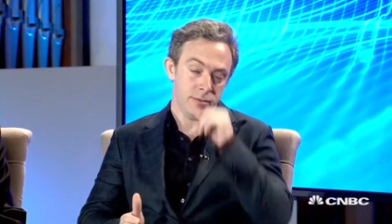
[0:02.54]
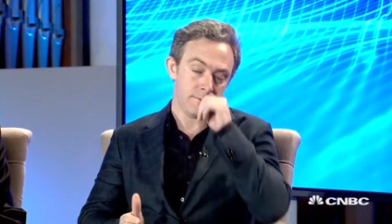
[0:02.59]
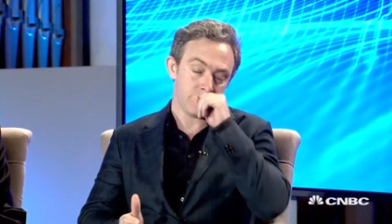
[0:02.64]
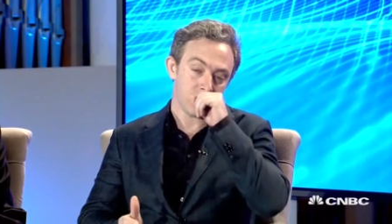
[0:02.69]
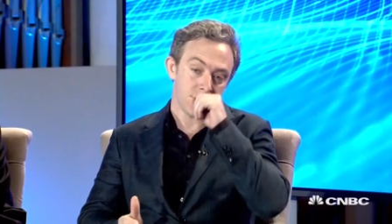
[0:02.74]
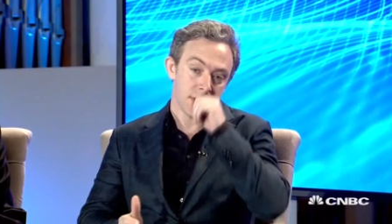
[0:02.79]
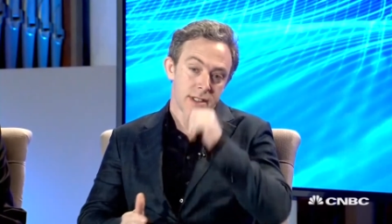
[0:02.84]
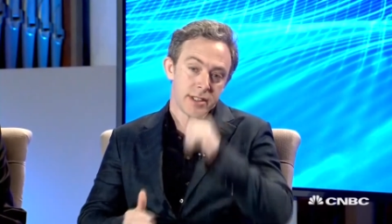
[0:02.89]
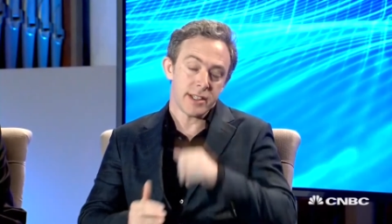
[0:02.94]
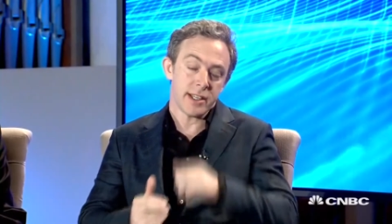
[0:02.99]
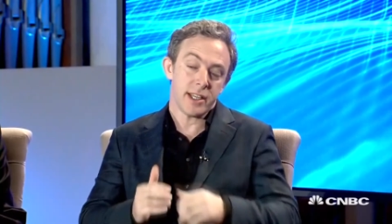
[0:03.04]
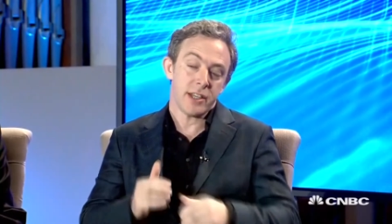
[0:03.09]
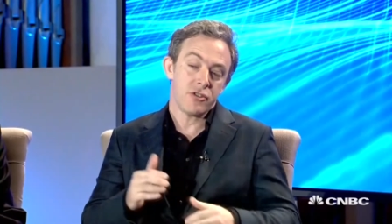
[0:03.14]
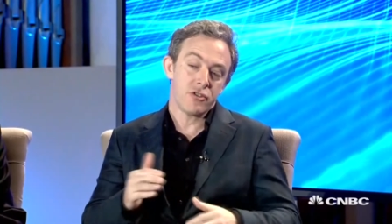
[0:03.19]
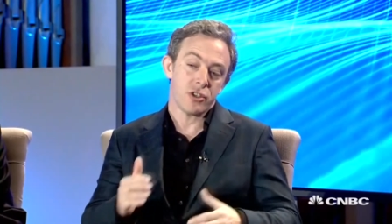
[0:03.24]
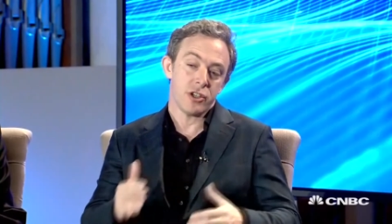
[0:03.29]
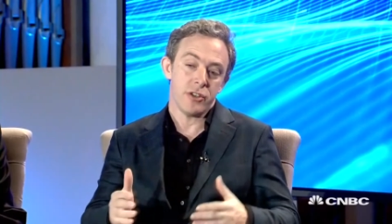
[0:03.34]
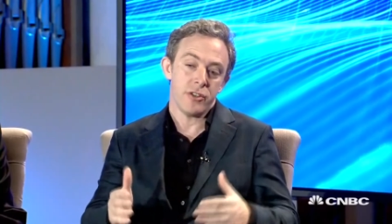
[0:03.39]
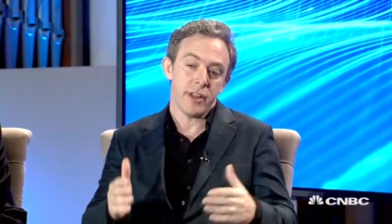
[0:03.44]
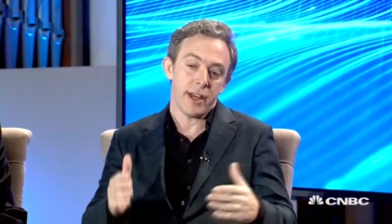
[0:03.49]
it's certainly
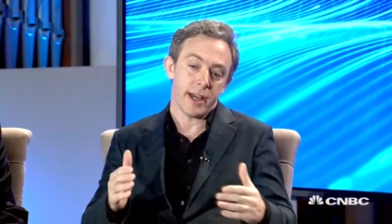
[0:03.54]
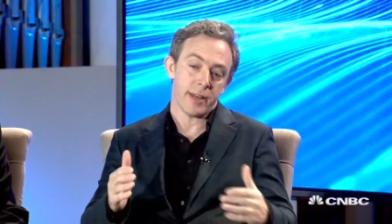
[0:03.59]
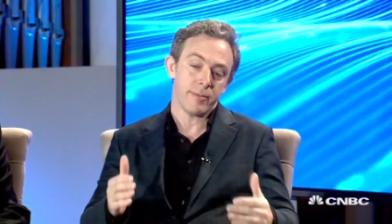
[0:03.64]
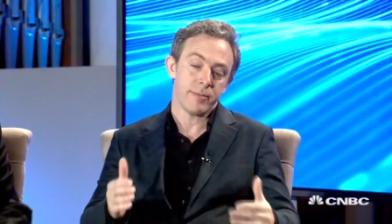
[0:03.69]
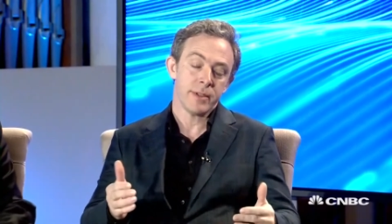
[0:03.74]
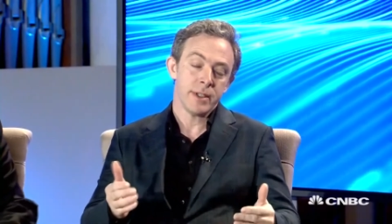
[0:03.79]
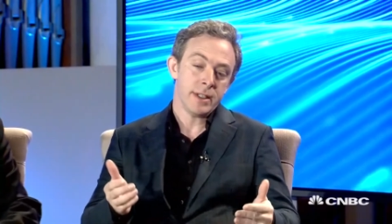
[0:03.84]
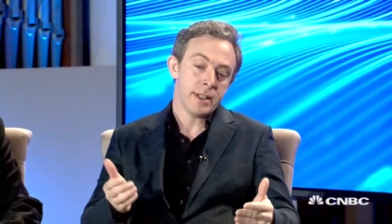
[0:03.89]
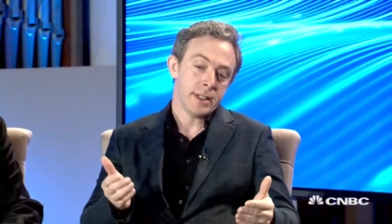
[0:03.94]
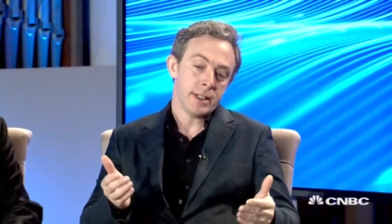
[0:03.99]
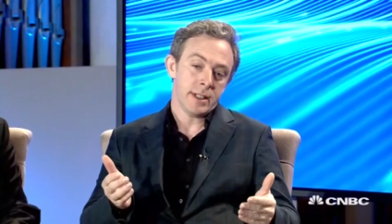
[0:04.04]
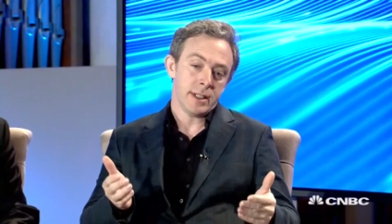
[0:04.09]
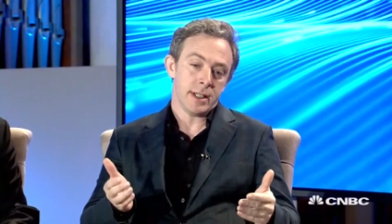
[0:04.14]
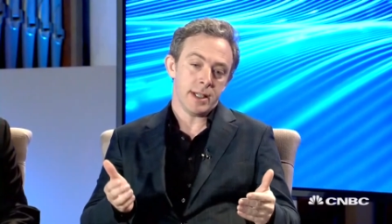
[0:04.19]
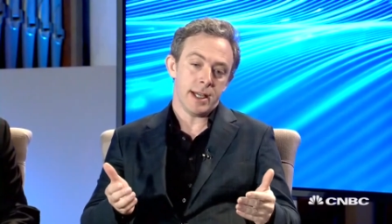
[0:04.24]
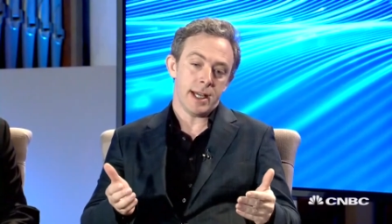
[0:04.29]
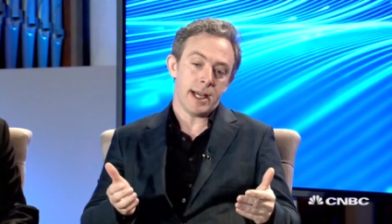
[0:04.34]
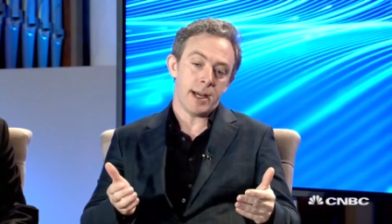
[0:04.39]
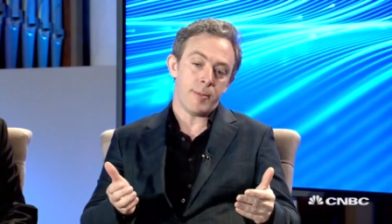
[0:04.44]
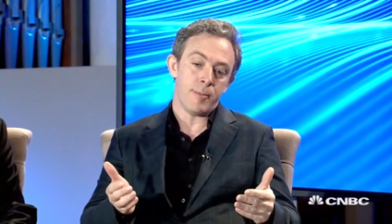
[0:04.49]
true that
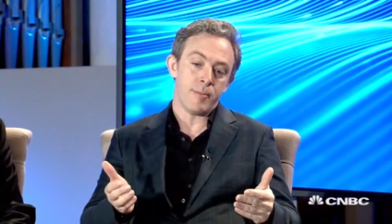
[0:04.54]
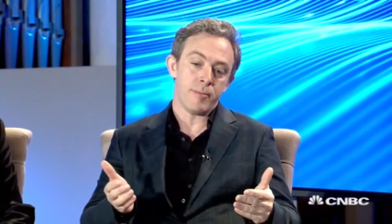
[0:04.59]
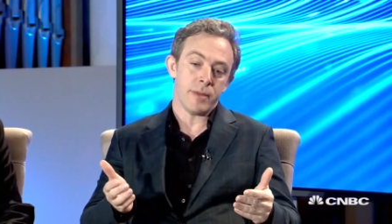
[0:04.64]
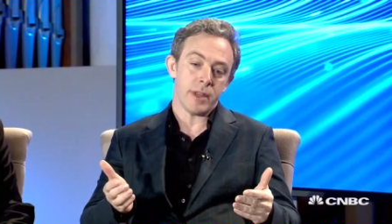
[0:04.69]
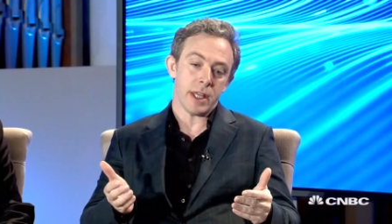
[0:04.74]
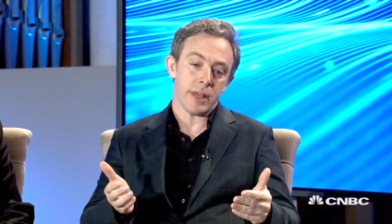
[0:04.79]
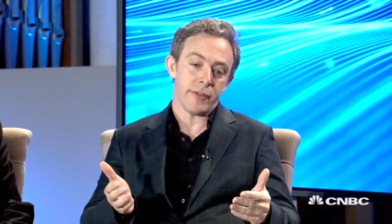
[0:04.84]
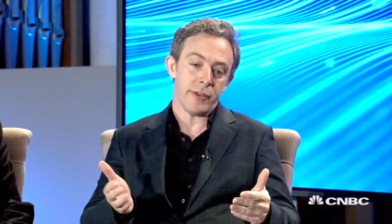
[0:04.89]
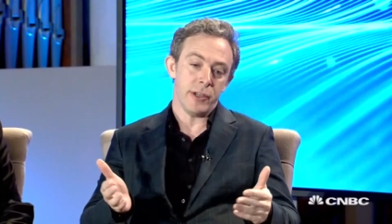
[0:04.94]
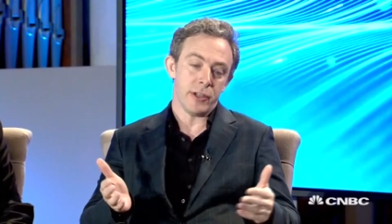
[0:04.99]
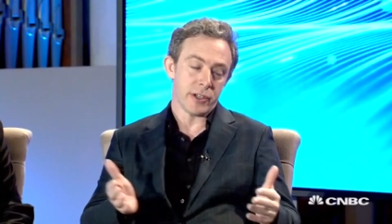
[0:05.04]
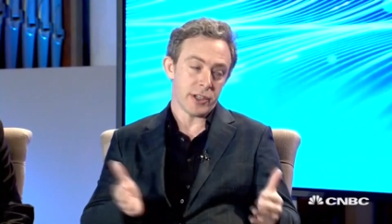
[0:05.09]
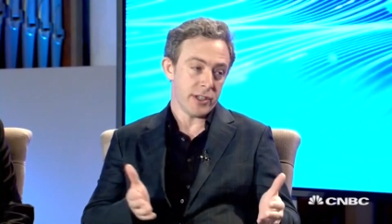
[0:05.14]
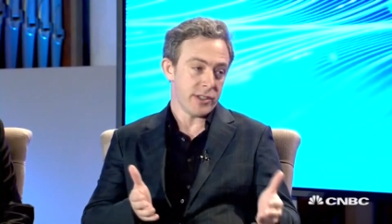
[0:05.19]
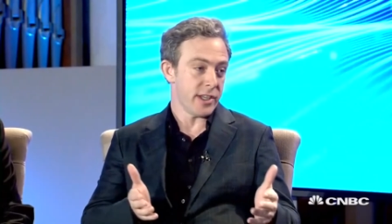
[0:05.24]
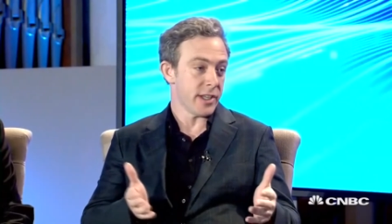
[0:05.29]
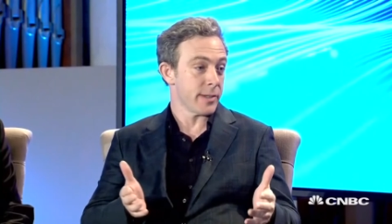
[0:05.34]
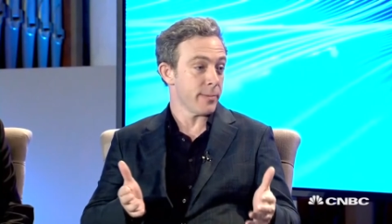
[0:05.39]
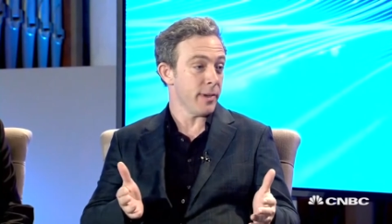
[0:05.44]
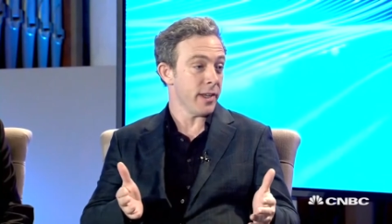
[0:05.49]
um, if you look at a
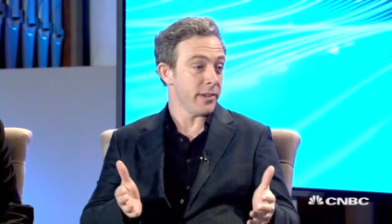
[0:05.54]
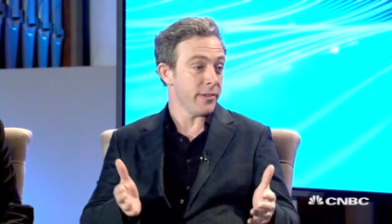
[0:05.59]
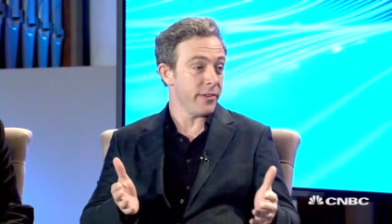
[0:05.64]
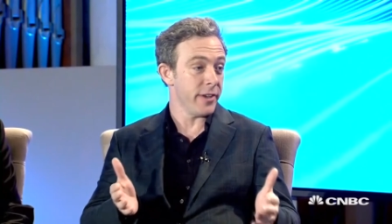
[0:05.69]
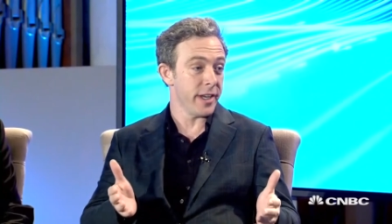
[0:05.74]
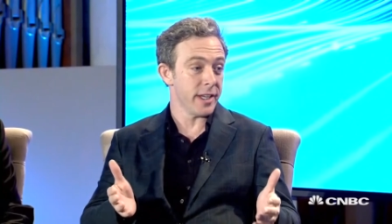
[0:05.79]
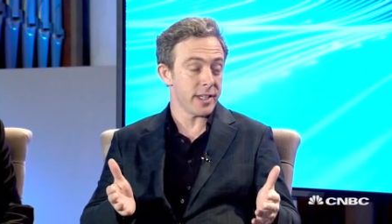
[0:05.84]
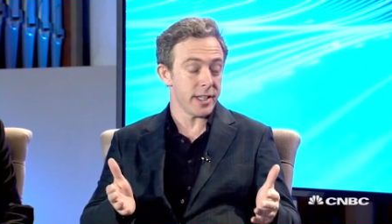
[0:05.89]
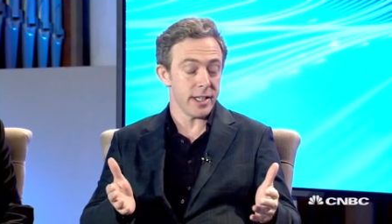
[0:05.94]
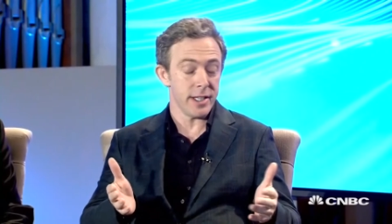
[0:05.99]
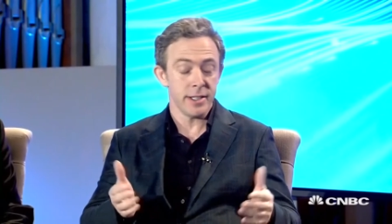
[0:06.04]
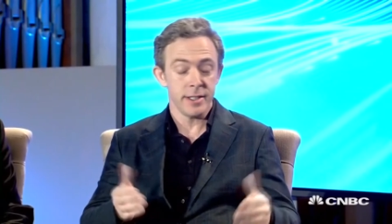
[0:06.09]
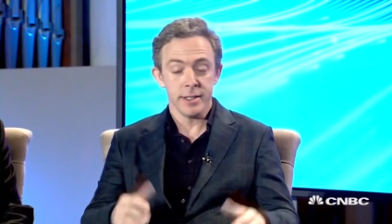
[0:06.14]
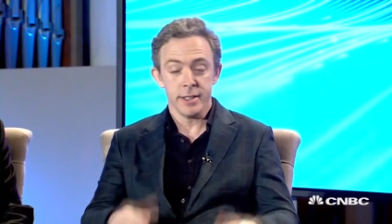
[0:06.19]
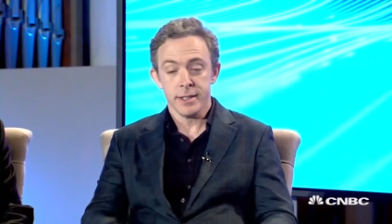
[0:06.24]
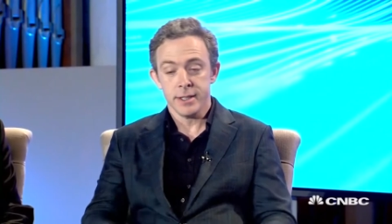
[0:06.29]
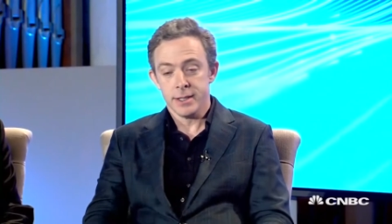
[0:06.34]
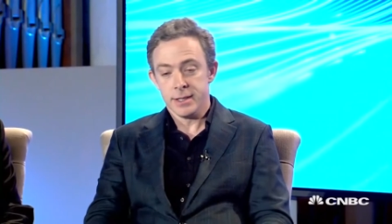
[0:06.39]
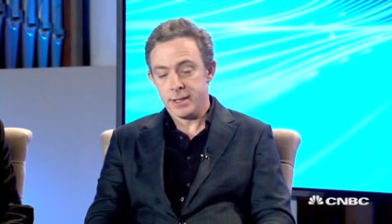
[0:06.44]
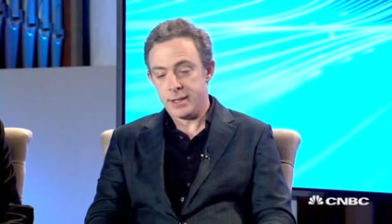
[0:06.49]
system like Affinity,
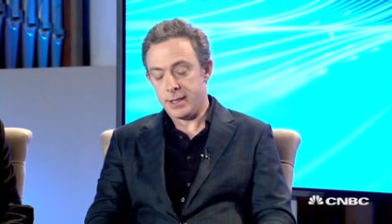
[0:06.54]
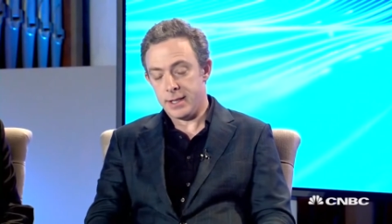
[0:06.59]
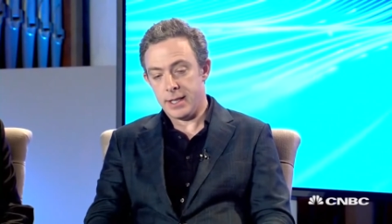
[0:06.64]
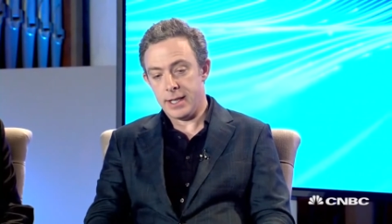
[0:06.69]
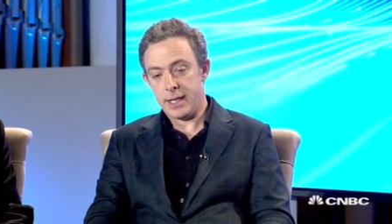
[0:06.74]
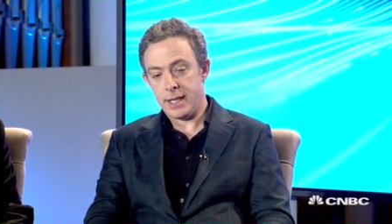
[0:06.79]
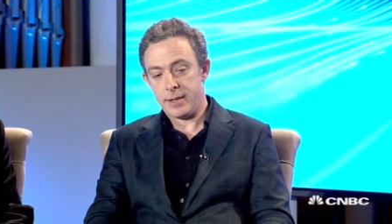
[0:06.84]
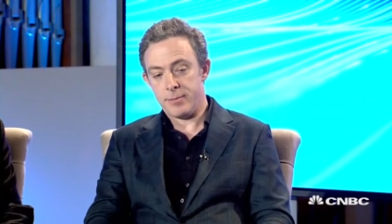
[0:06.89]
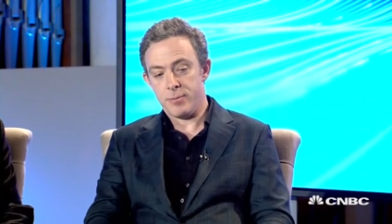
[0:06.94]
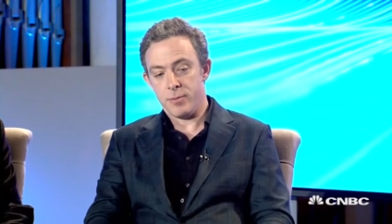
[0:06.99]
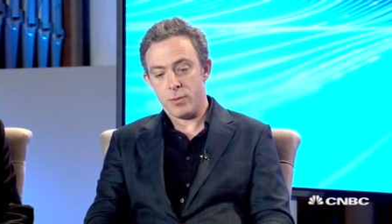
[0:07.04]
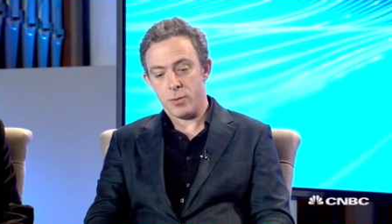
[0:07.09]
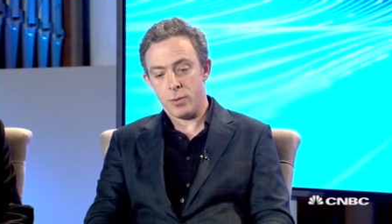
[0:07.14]
uh,